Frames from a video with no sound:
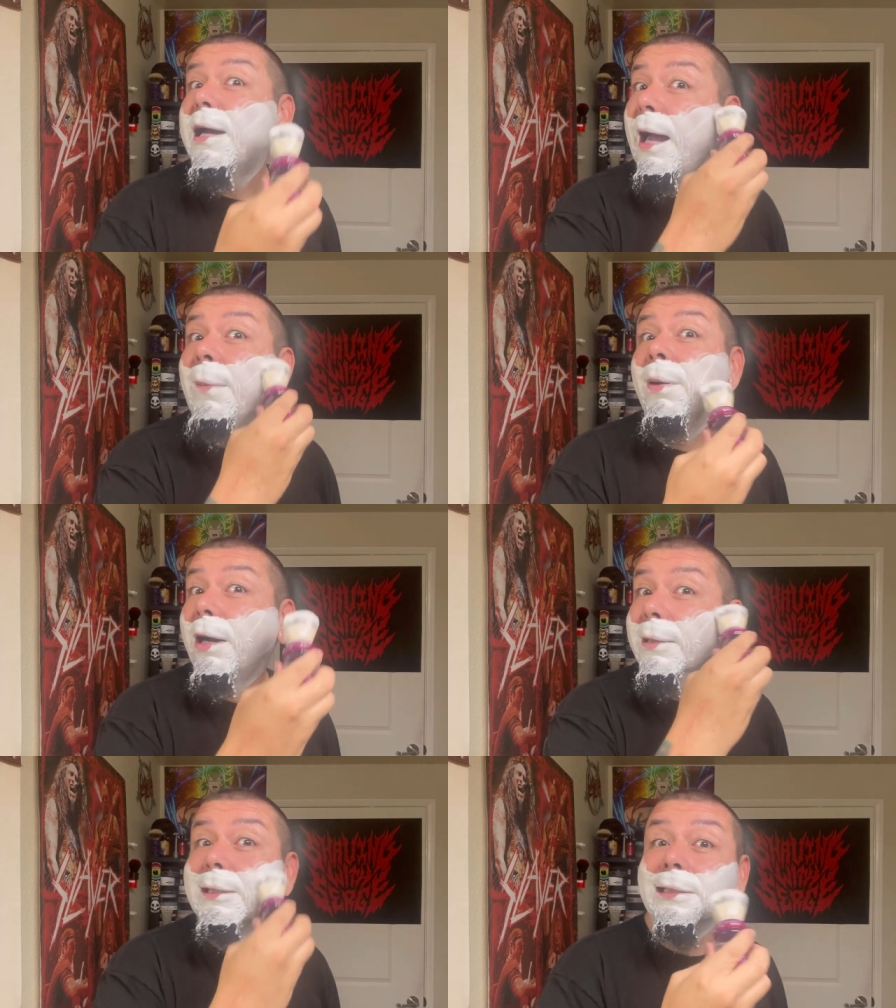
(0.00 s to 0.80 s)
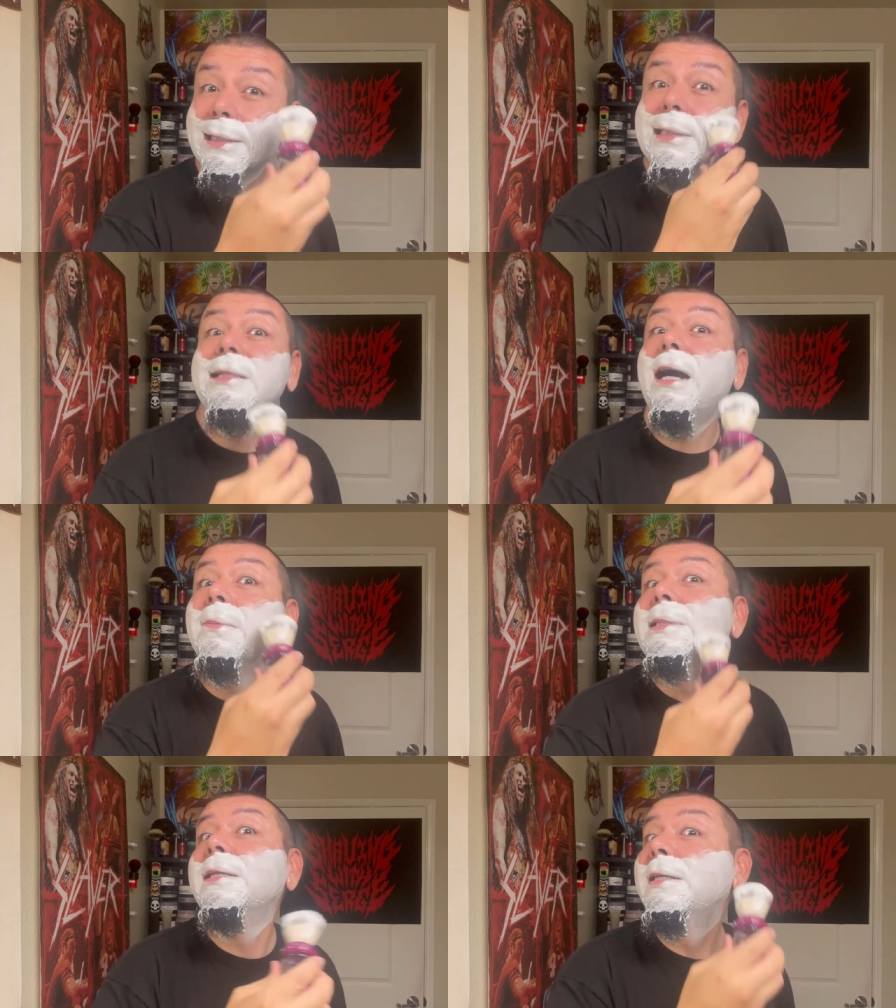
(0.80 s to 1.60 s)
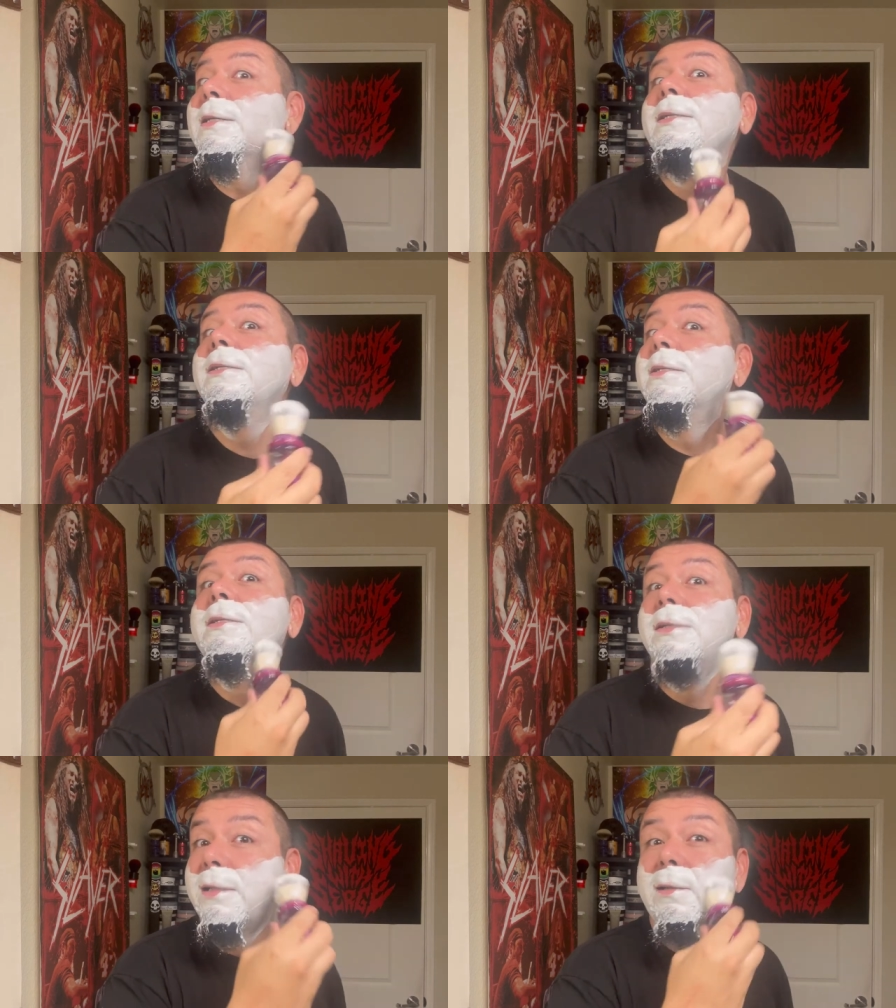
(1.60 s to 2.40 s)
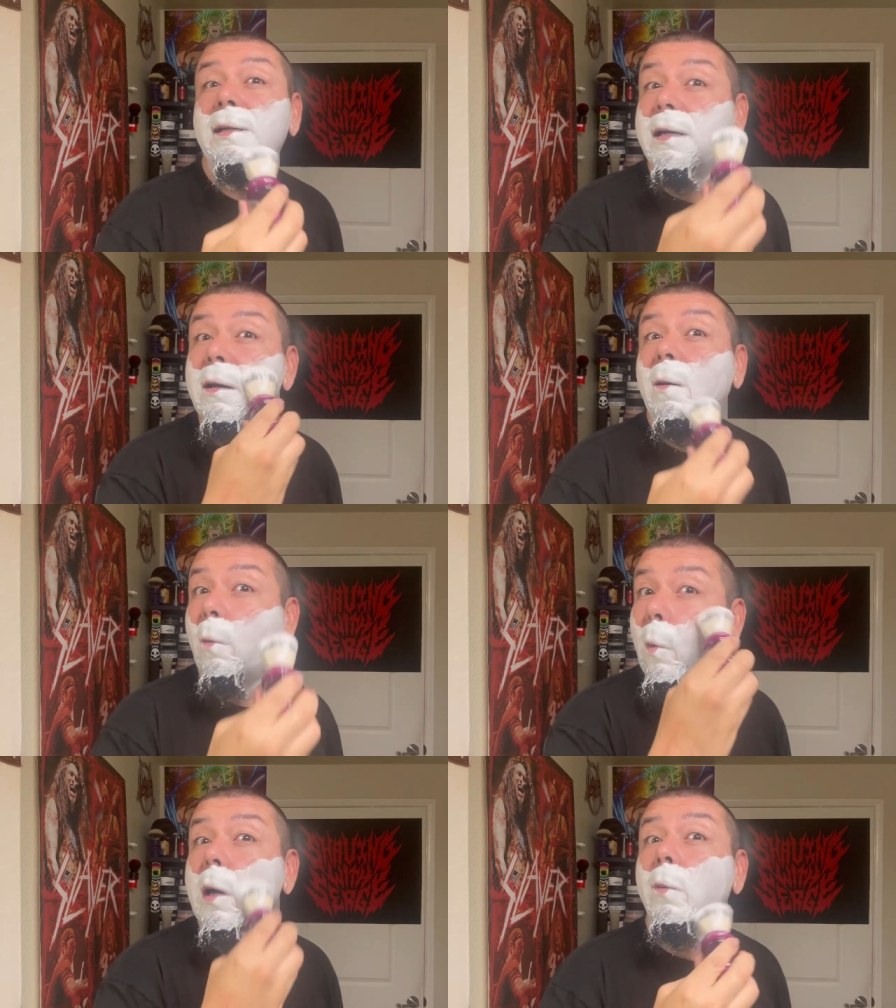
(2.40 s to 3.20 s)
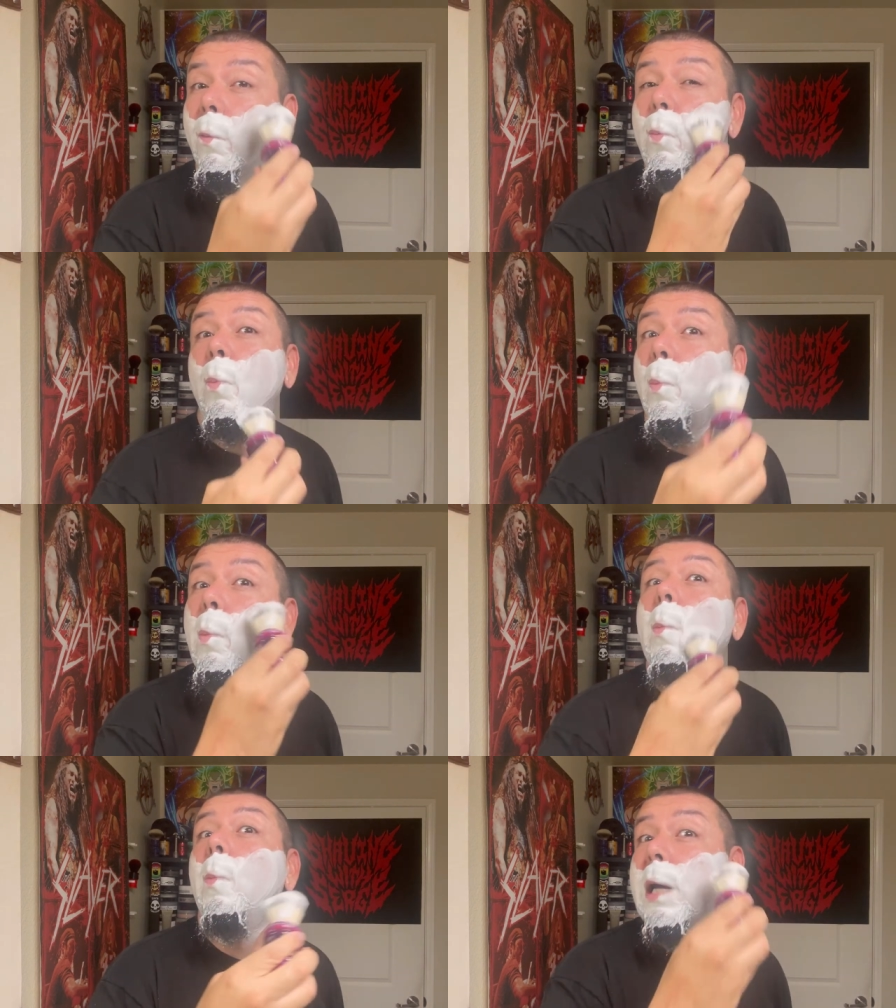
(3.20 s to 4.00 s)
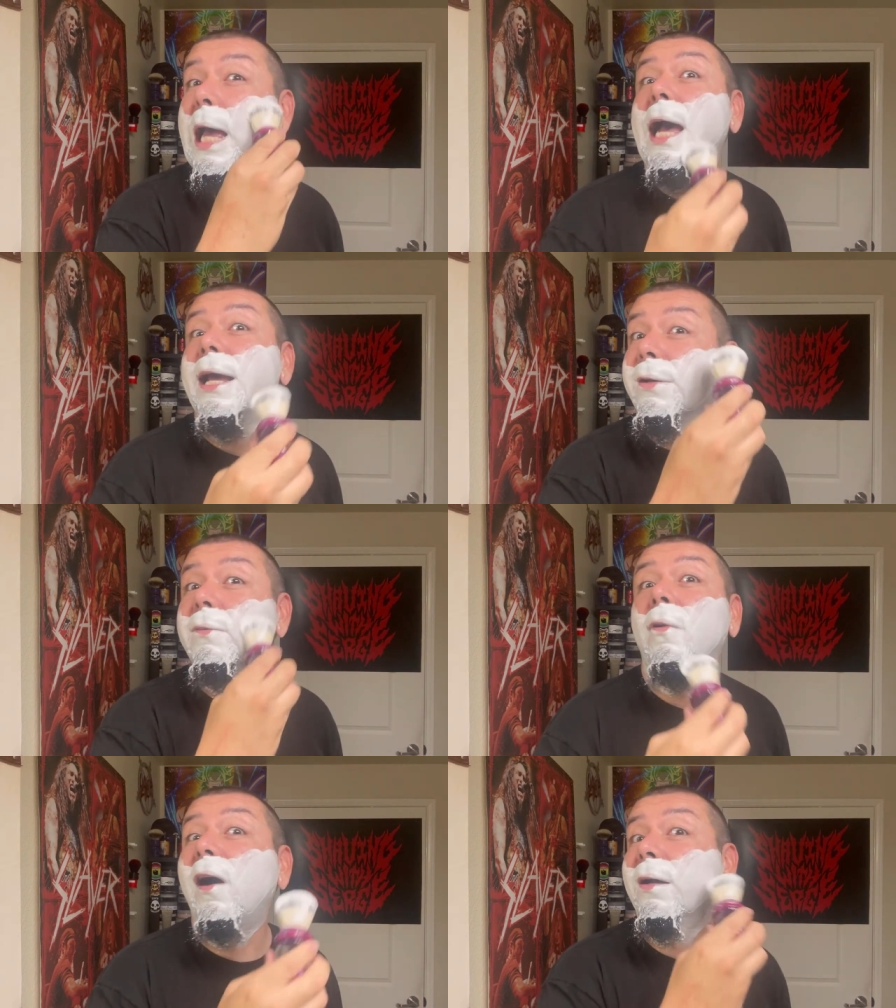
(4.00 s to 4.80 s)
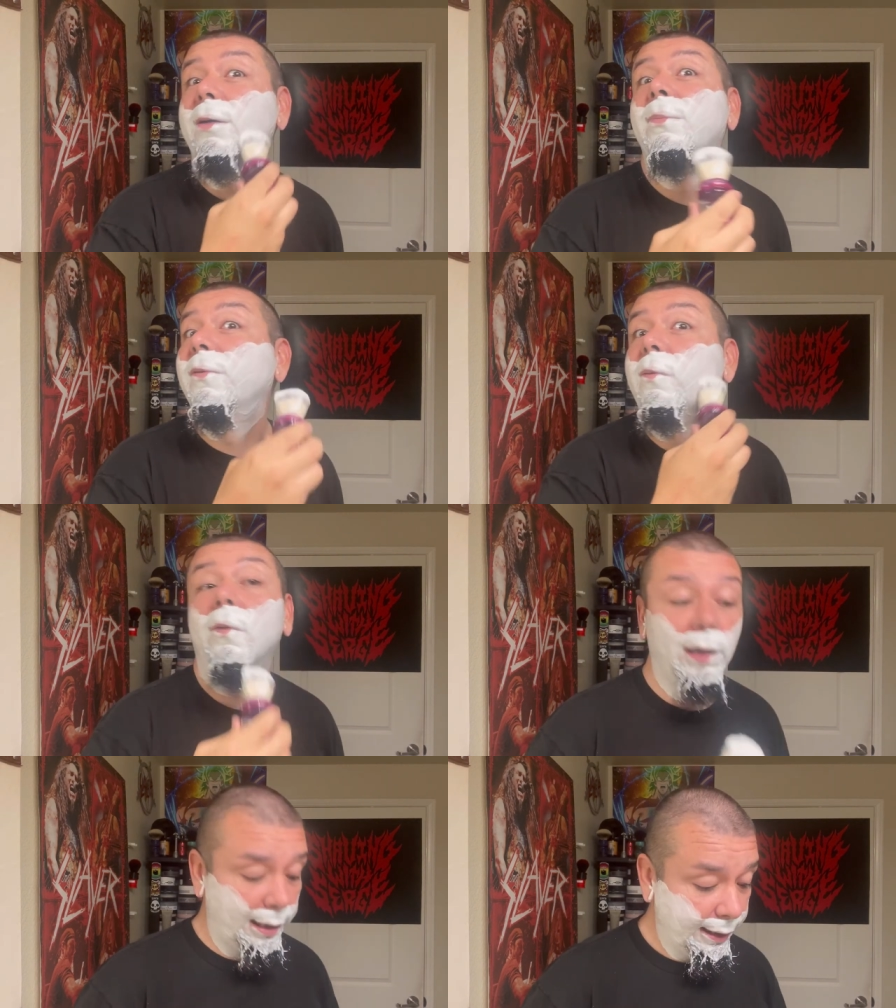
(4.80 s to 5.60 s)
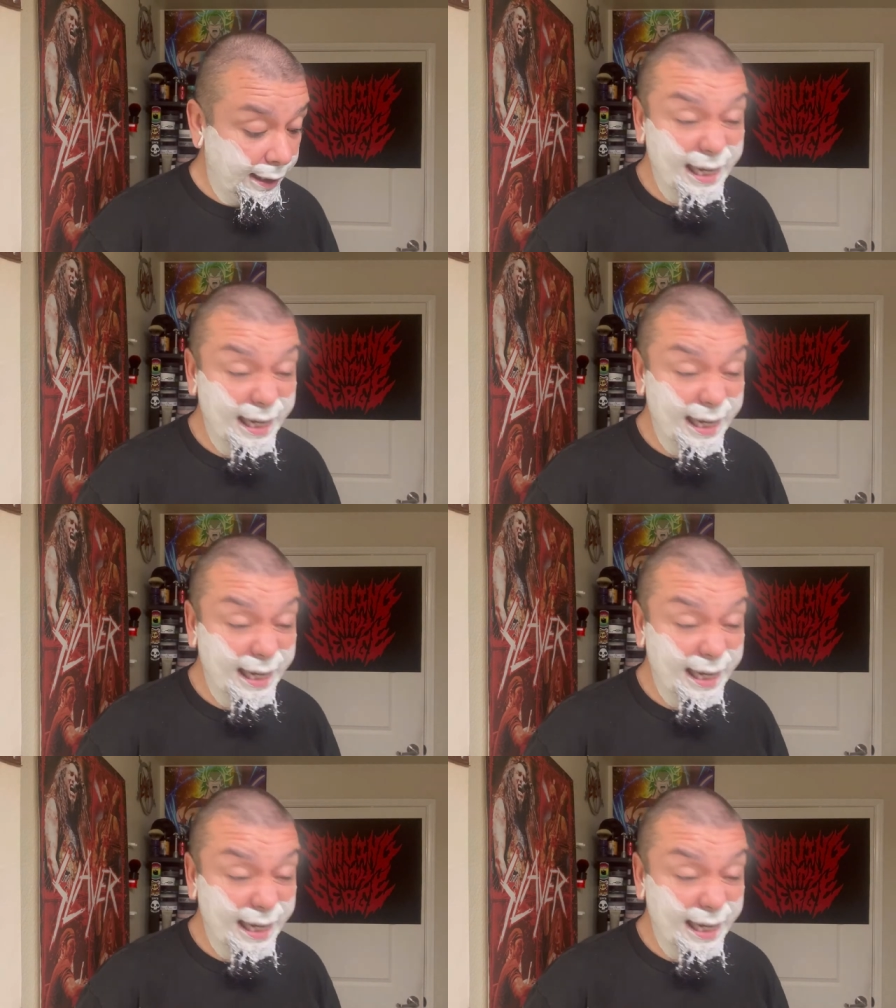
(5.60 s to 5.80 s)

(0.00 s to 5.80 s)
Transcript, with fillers: I probably should have stopped one add of water before.